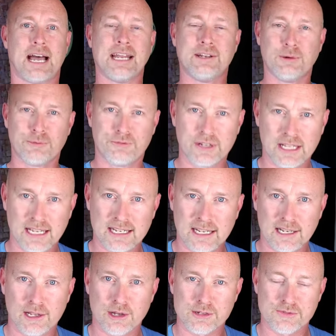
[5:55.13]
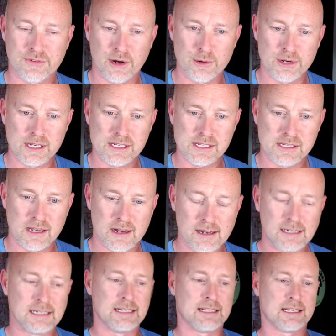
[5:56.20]
I don't feel like I lost focus.
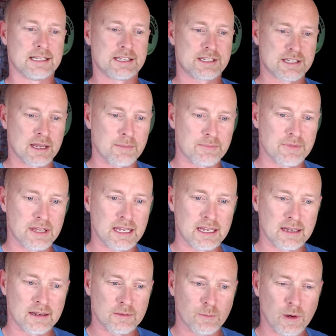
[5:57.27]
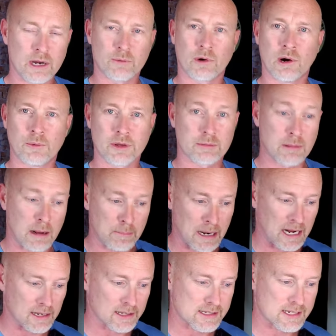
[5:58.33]
Something went wrong with my
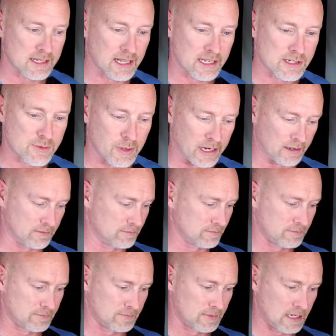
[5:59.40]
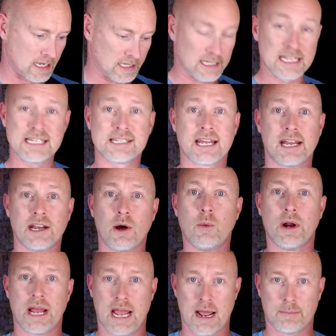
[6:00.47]
balance in that swing. At least I know
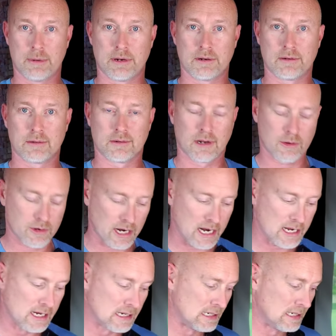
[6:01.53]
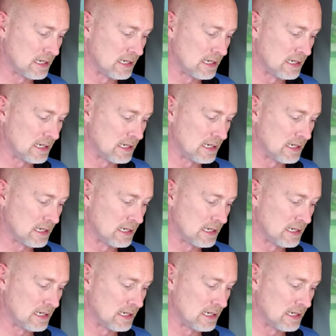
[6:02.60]
what happened, okay?